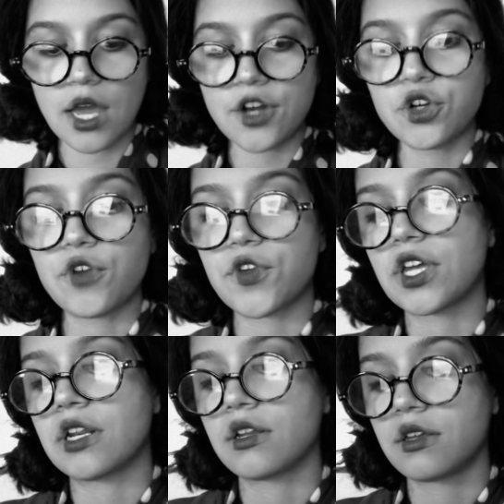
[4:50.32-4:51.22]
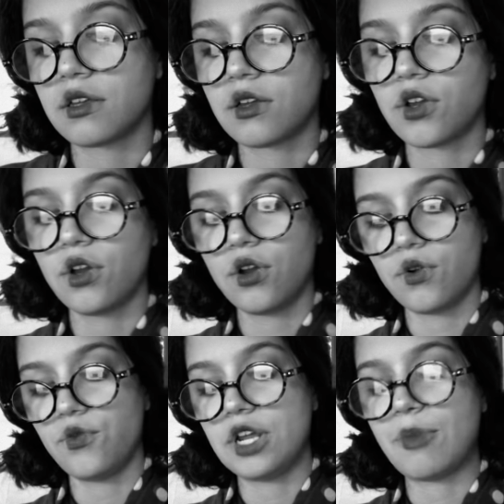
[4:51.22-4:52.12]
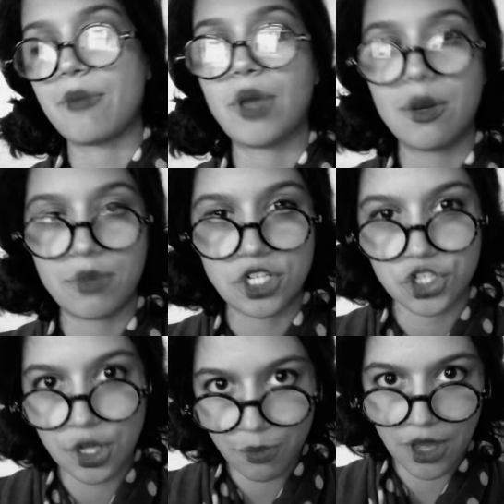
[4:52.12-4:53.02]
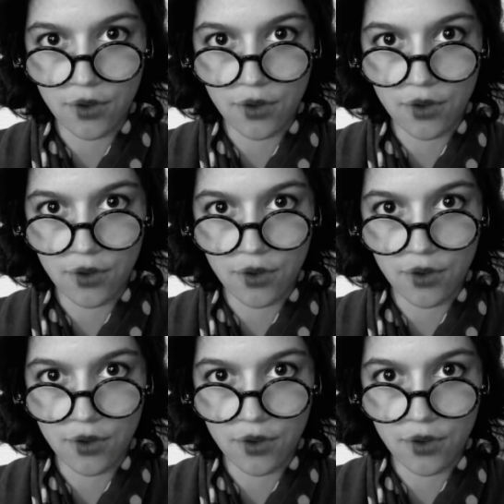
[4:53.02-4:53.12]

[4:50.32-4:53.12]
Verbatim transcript: I don't know if you can read my penmanship.